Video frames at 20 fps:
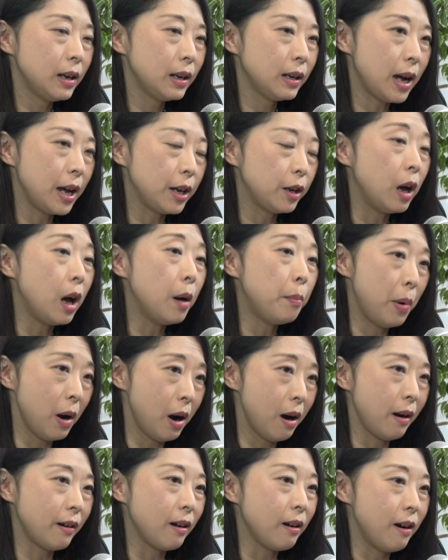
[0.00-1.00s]
kind of a
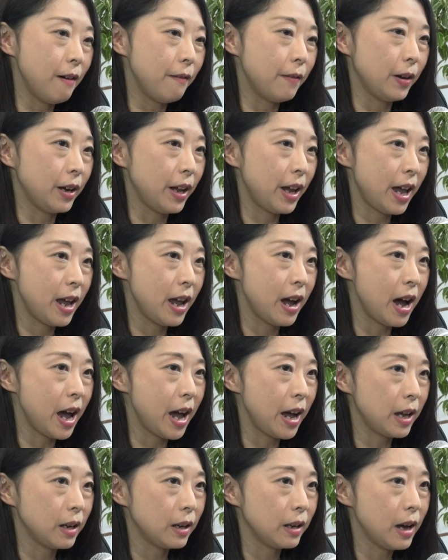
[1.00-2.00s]
part of an
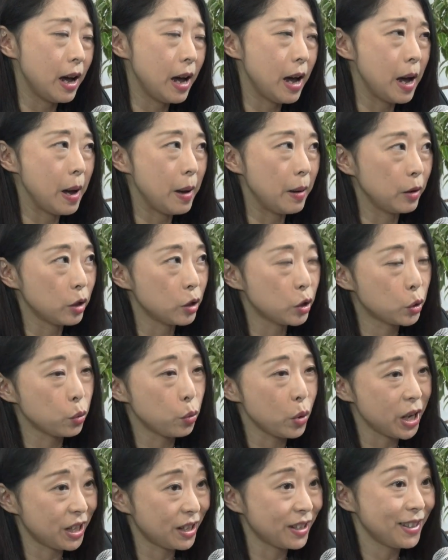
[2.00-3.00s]
AI
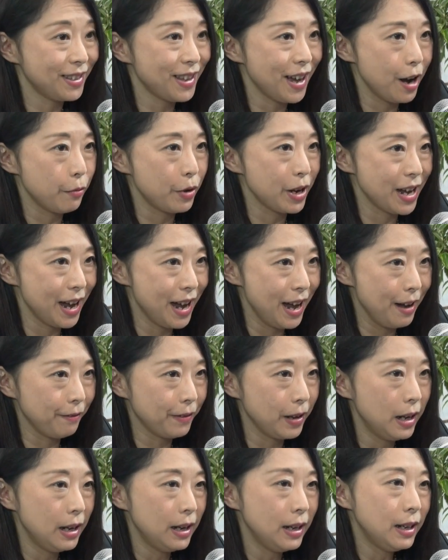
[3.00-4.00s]
suite that we have.
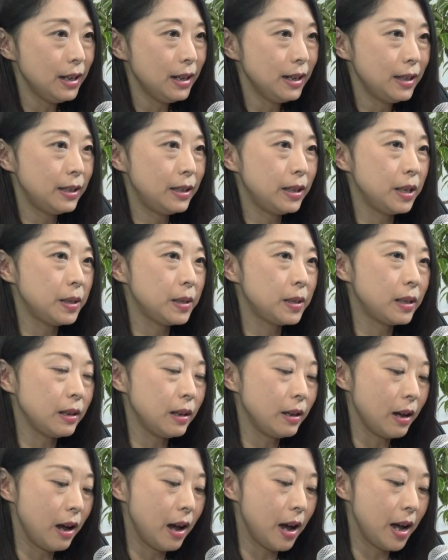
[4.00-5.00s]
This
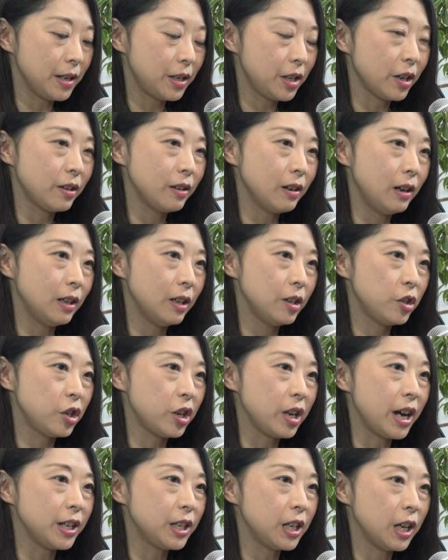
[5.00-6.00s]

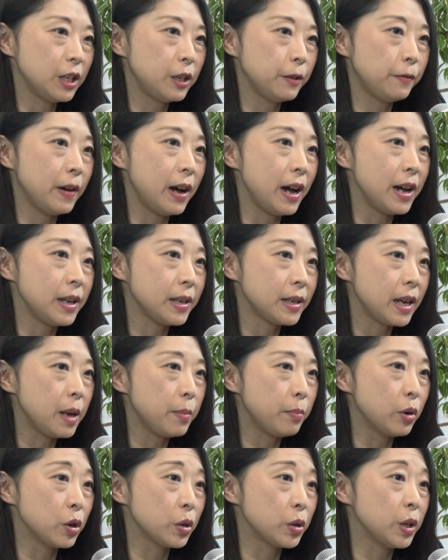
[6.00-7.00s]
technology identifies a
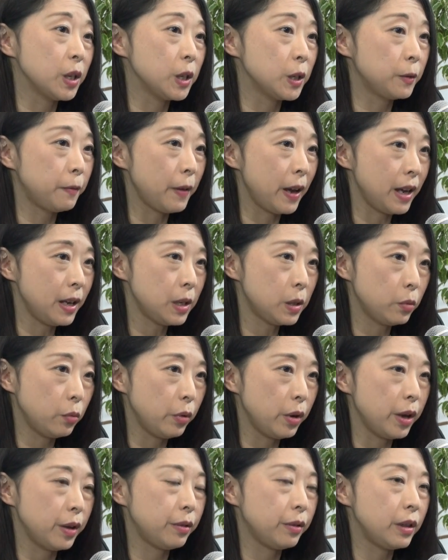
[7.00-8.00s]
person's face
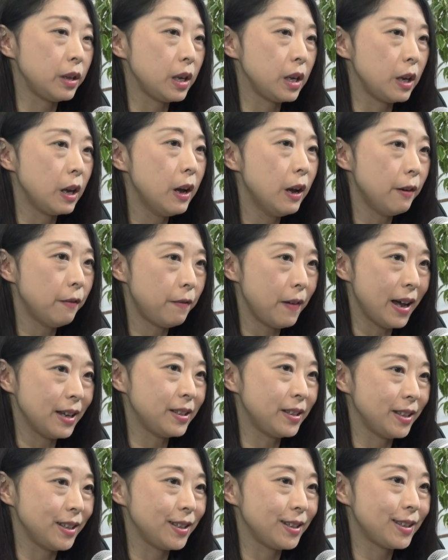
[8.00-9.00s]
with the
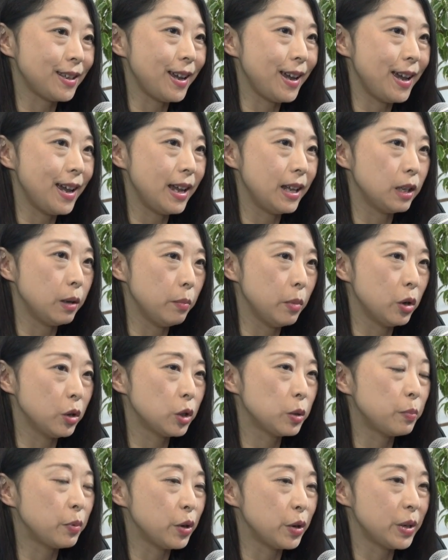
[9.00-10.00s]
fastest and the
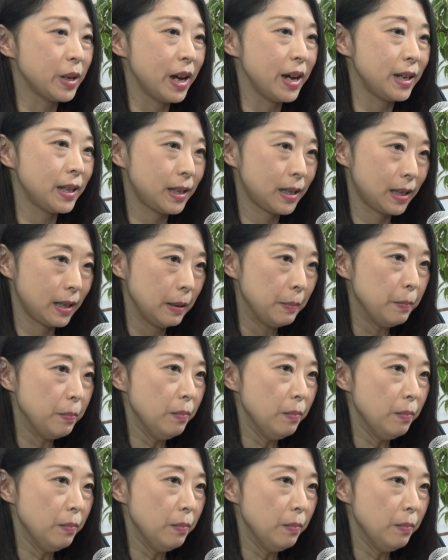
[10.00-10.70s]
most precise